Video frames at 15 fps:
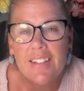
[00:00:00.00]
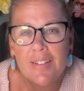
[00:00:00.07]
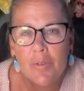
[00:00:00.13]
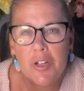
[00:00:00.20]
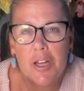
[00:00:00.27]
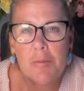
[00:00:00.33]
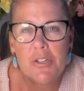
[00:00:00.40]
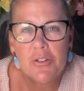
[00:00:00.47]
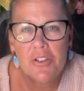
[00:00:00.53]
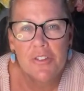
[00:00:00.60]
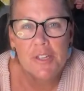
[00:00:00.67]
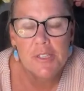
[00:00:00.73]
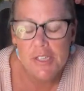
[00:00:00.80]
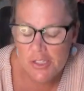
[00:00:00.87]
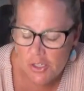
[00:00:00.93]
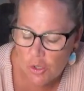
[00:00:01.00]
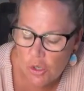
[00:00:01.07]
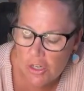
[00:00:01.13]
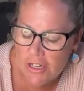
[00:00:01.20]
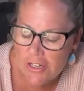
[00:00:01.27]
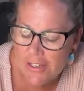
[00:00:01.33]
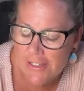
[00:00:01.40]
When I'm doing the
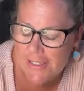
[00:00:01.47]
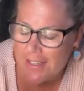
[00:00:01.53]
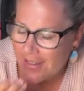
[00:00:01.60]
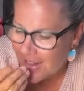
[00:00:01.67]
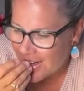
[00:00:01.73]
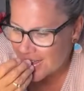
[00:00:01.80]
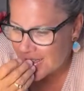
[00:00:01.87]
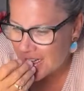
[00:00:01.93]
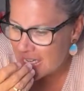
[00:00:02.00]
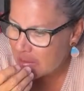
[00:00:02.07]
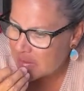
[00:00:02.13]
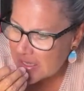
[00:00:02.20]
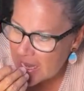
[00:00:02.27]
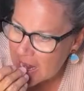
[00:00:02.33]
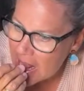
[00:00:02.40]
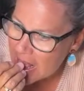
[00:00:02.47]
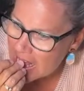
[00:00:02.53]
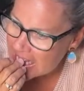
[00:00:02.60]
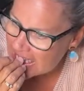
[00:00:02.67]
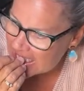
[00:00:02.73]
tutorials, a lot of times I